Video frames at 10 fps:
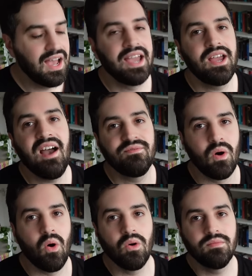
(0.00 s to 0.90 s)
I have
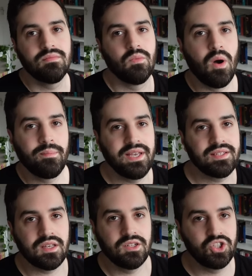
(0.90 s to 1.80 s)
more One
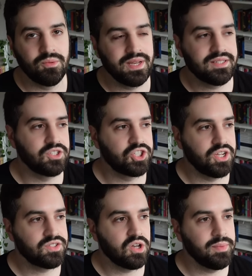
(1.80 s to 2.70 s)
Piece jumpers and
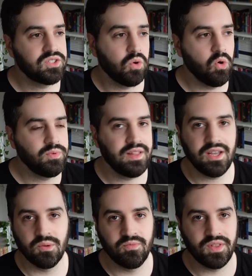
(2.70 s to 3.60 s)
shirts coming, so hopefully they
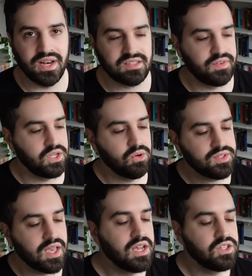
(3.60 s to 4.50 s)
come for the next
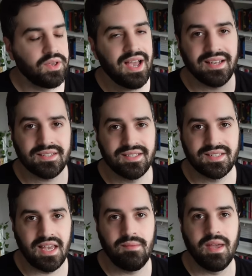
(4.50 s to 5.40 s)
videos, so you guys can
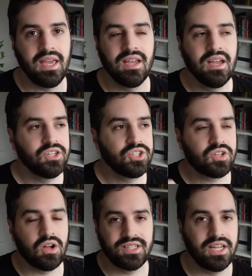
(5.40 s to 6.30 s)
see me
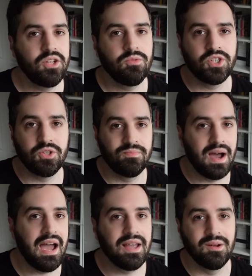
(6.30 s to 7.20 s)
just continue to
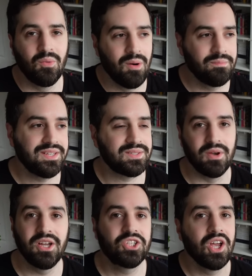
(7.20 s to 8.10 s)
buy One Piece
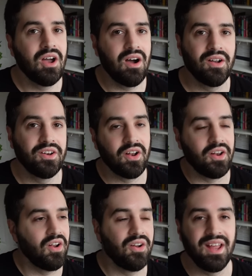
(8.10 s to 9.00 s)
merch on and
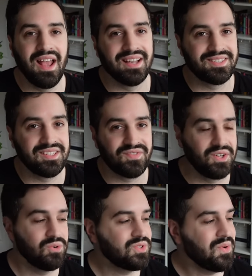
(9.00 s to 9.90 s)
on and on as these
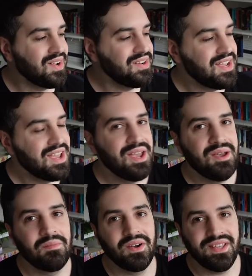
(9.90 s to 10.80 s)
videos go on.
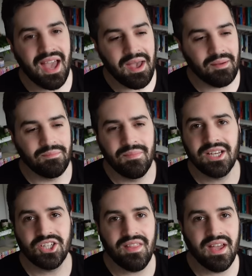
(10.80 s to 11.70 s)
But yeah,
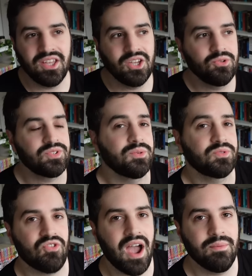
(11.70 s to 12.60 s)
make sure that you
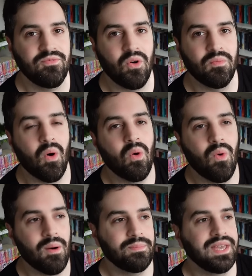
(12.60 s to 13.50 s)
subscribe for more
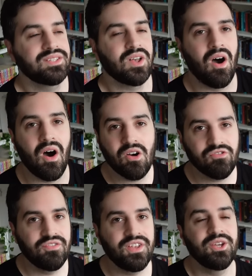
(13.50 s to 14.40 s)
One Piece
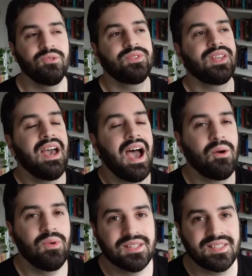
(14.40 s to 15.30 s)
arc reviews.
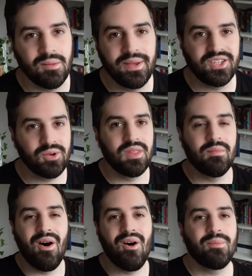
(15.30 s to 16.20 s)
I will still be doing
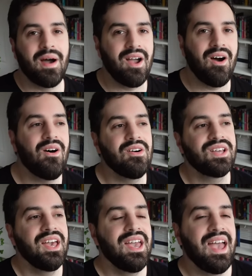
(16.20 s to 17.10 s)
them arc by
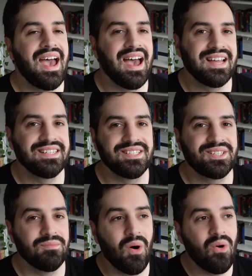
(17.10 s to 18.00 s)
arc,
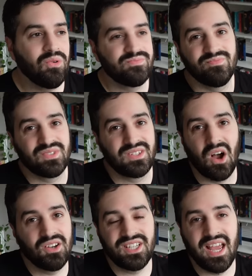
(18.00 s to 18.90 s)
and more
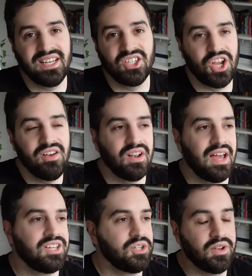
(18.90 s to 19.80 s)
content in general.
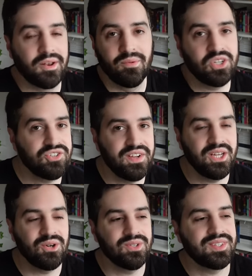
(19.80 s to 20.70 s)
I do a lot of bookish
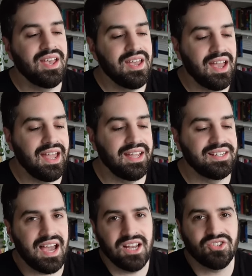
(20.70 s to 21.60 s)
videos,
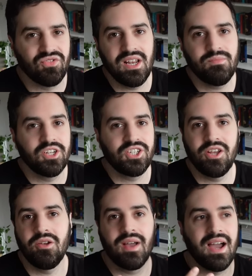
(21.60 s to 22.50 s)
and I just really
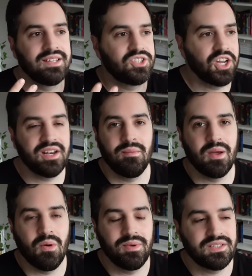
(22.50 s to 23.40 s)
appreciate you guys checking out
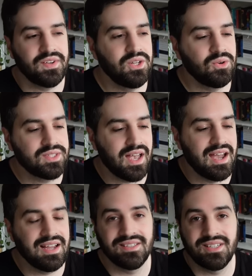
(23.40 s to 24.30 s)
my One Piece videos,
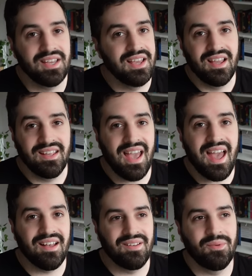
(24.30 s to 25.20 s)
and
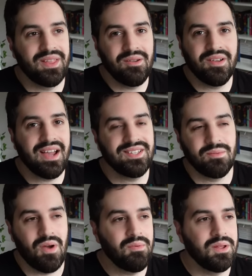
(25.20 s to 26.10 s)
yeah, without you guys,
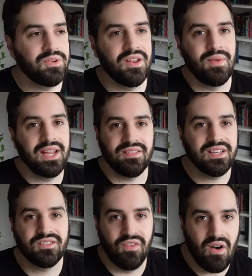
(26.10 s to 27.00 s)
I probably wouldn't have made it
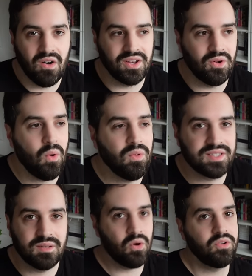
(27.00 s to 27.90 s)
this far. You know, all
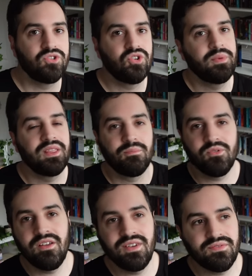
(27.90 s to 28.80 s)
the support you showed me the
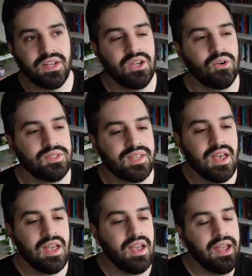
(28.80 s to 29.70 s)
previous videos,
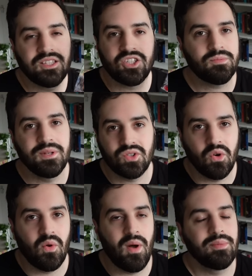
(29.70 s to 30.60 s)
it's just been
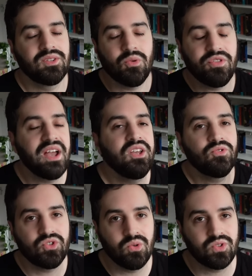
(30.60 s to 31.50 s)
so overwhelming. So thank you
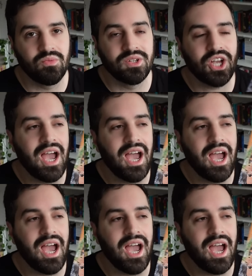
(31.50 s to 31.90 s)
so, so much.